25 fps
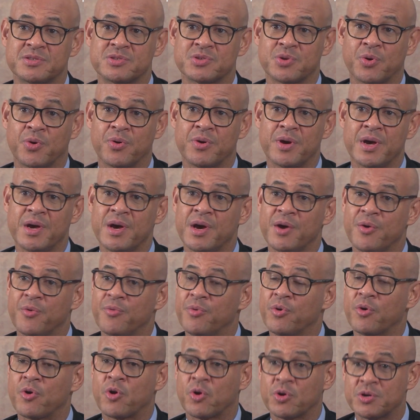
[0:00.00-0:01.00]
So
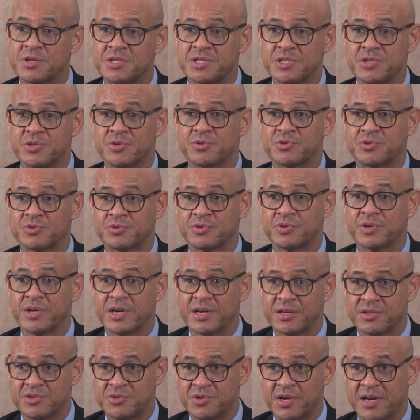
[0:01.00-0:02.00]
we'll continue to
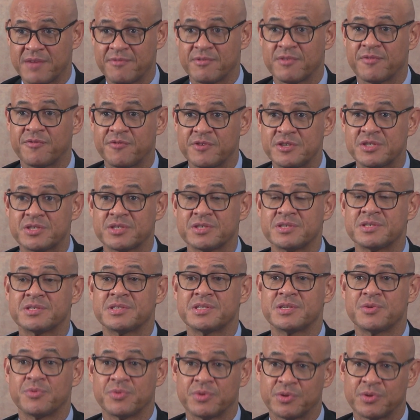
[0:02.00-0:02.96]
drive efficiency.